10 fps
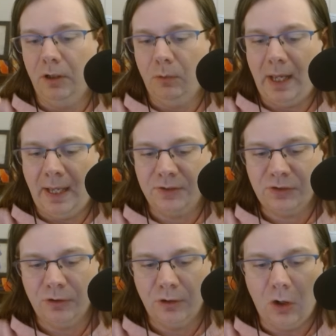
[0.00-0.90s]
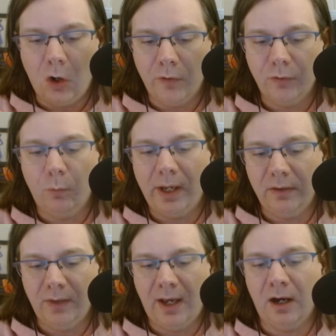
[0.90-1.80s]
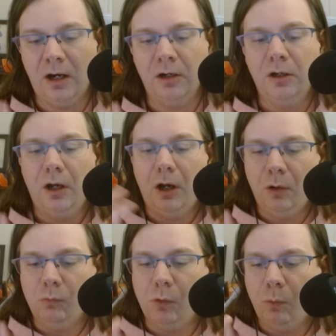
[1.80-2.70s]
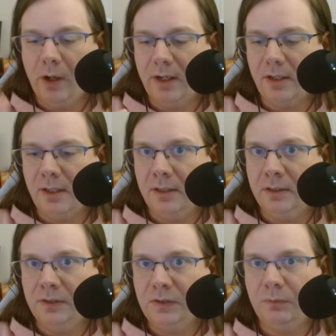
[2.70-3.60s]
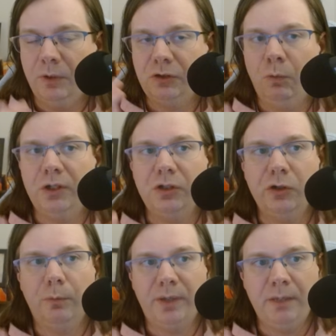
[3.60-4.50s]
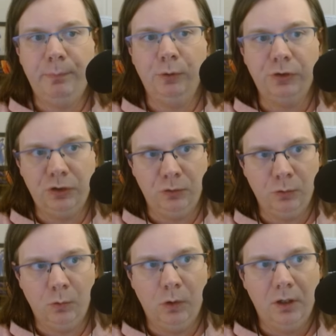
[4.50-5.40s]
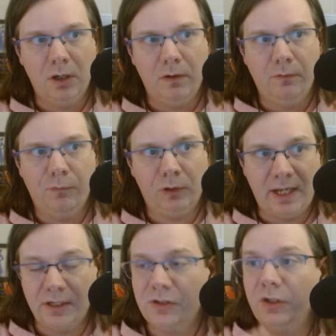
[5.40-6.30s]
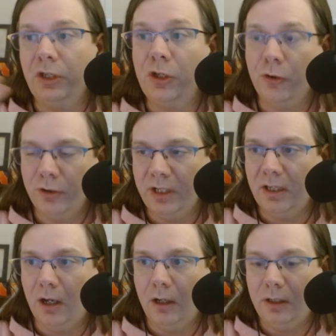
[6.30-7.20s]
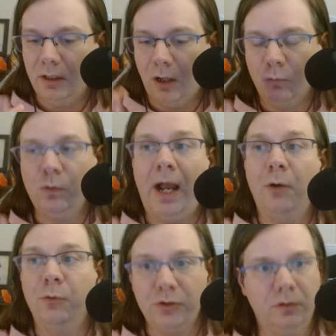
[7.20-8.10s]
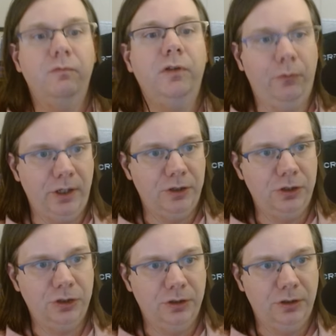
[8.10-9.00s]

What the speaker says: asked her on the way there, oh, well, what do your people do for like security around your village,